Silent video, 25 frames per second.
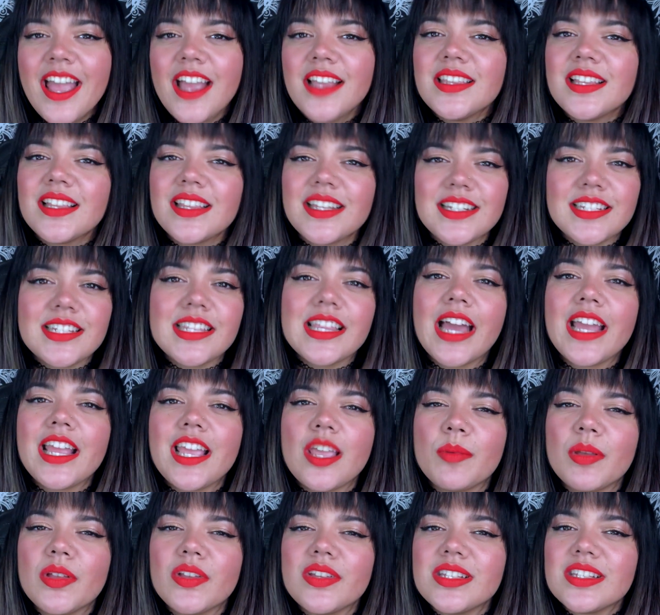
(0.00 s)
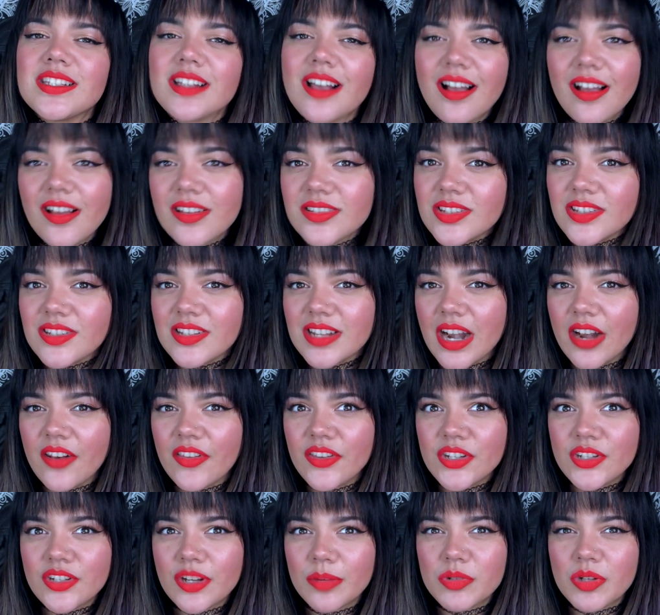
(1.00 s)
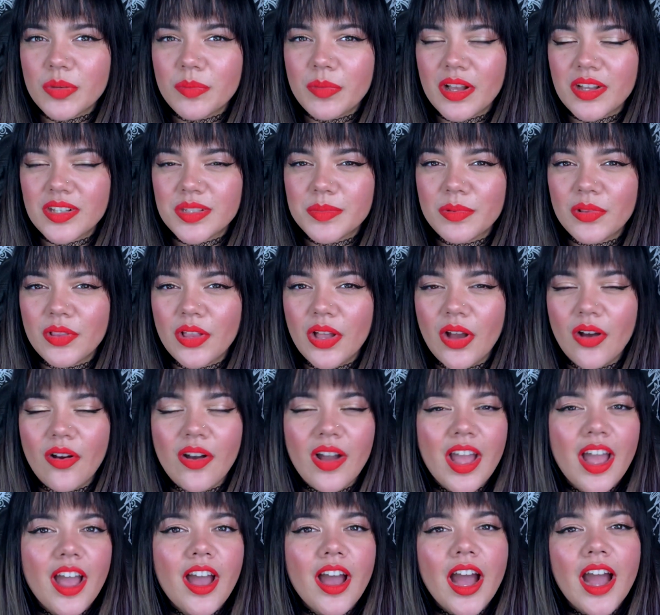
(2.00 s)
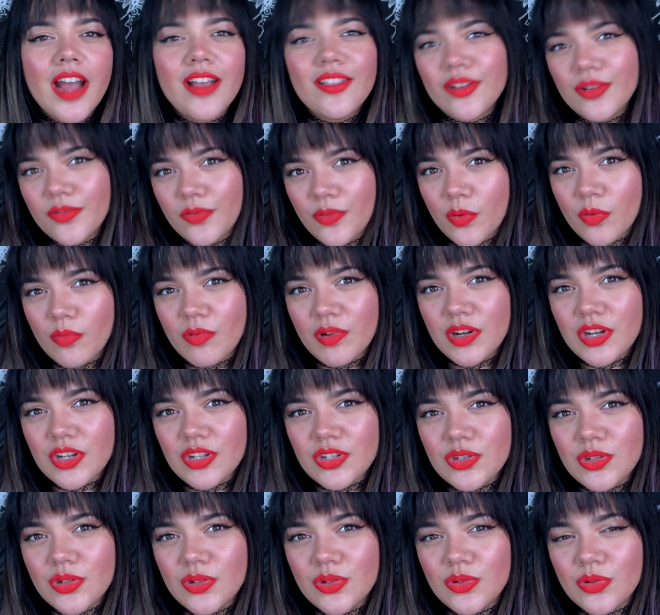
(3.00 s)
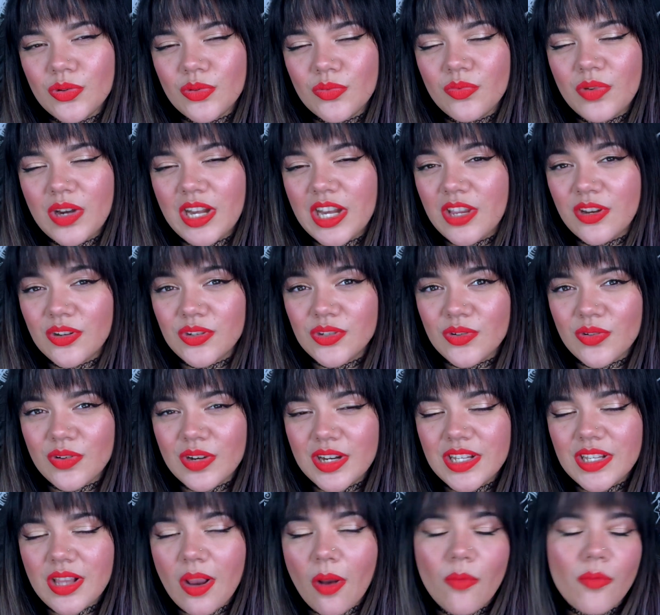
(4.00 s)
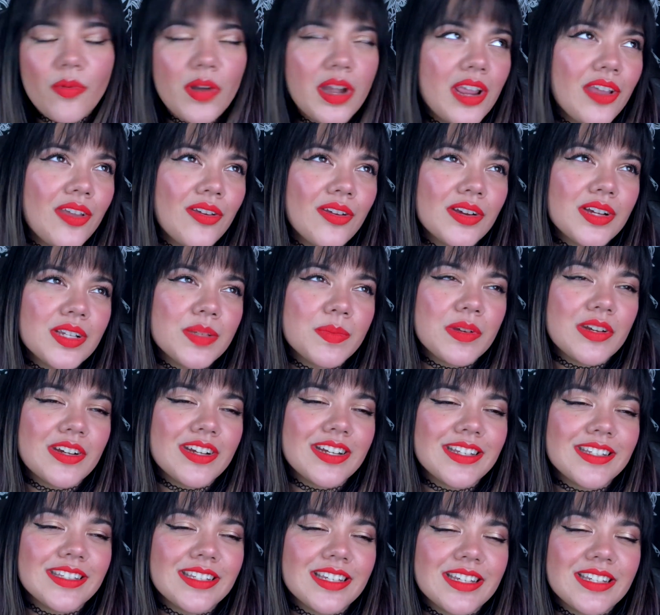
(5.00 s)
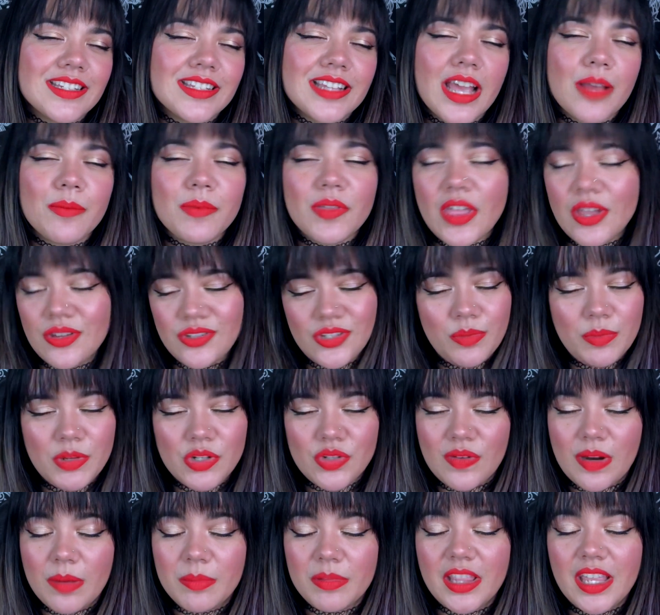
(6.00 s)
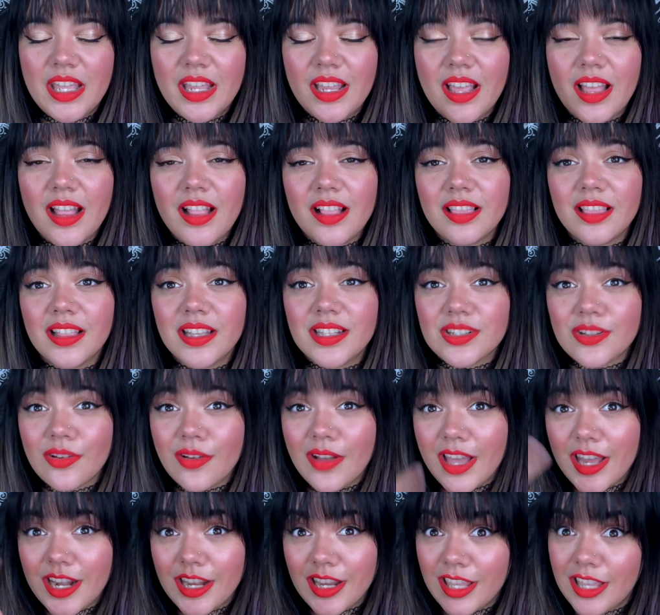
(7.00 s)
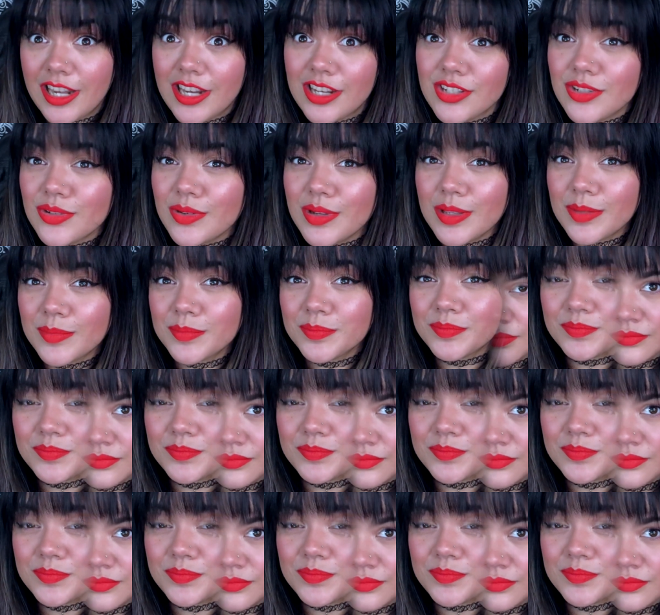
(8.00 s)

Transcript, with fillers: the link to that email is also down in the description box below. I look forward to reading your stories, reading your experiences, and without too much rambling, let's go ahead and get into it.